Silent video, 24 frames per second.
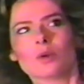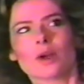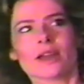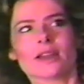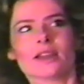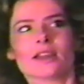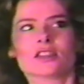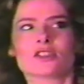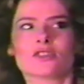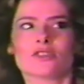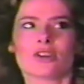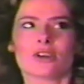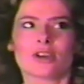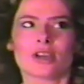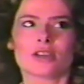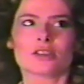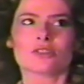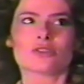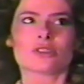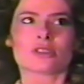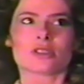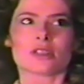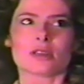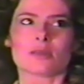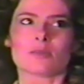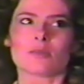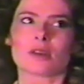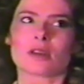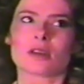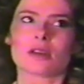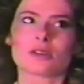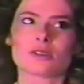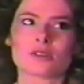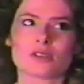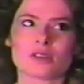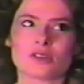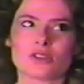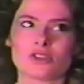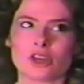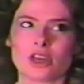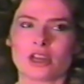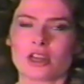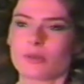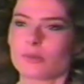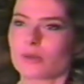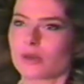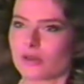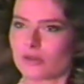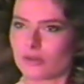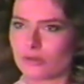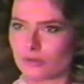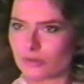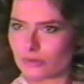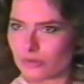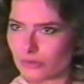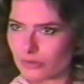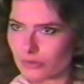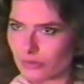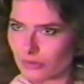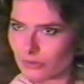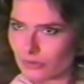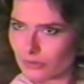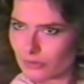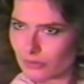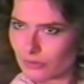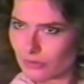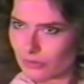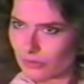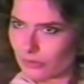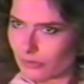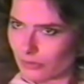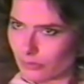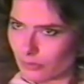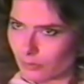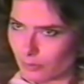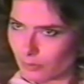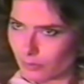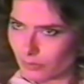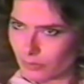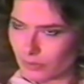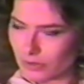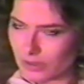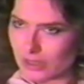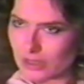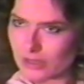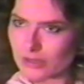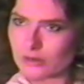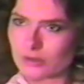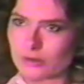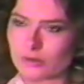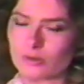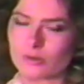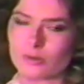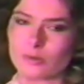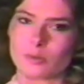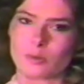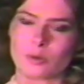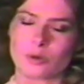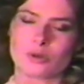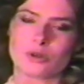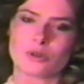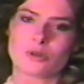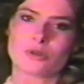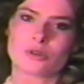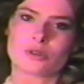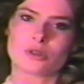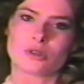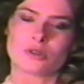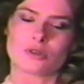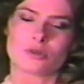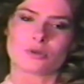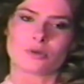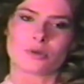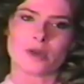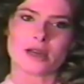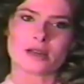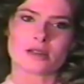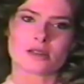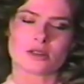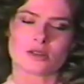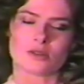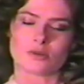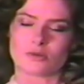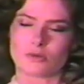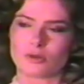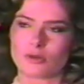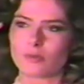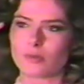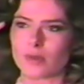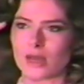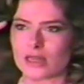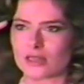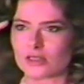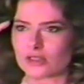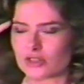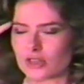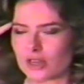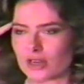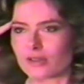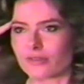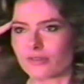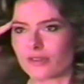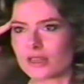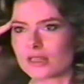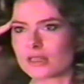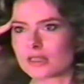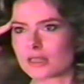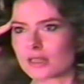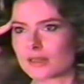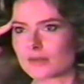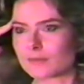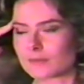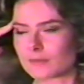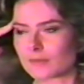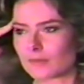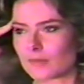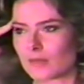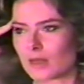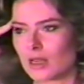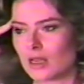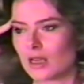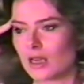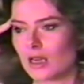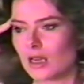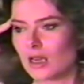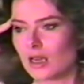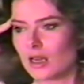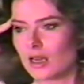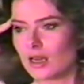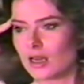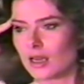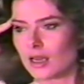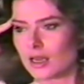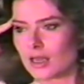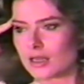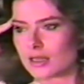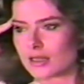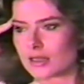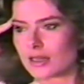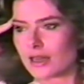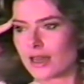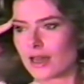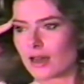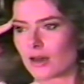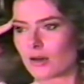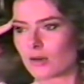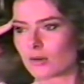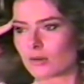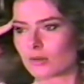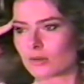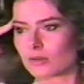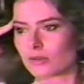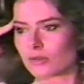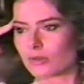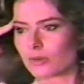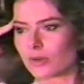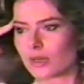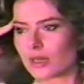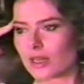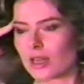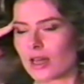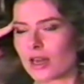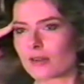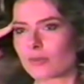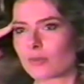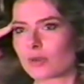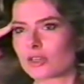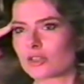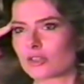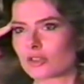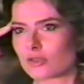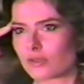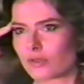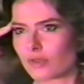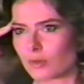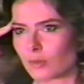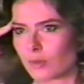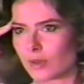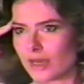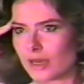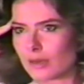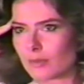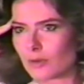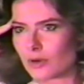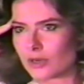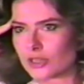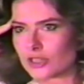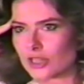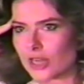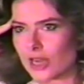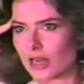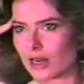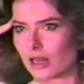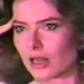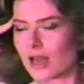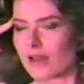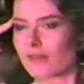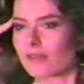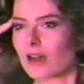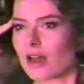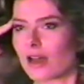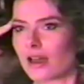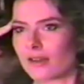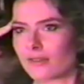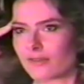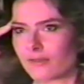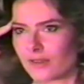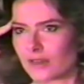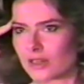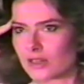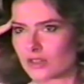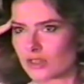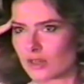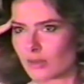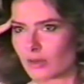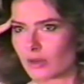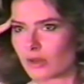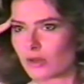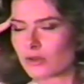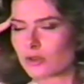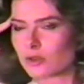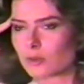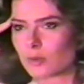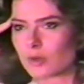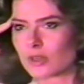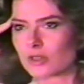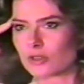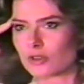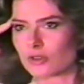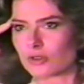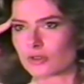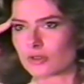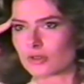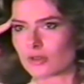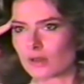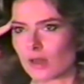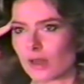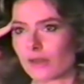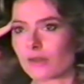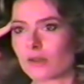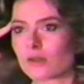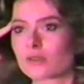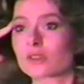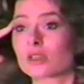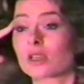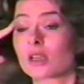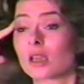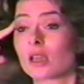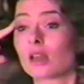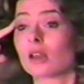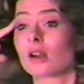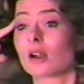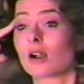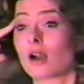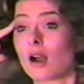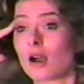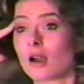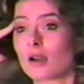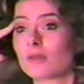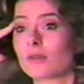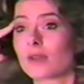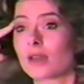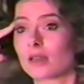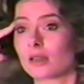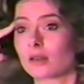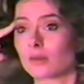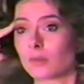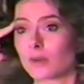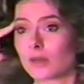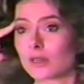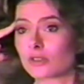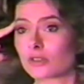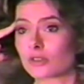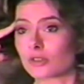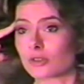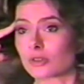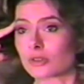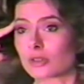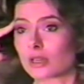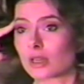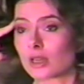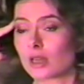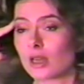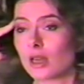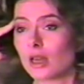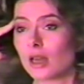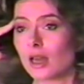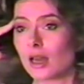Right, that's very interesting, because the gentleman who who did, produced and directed Roommates, Chuck Vincent, is now doing a lot of pictures for the Playboy Channel. I've, I've finished some of those pictures, and those again are R-rated pictures.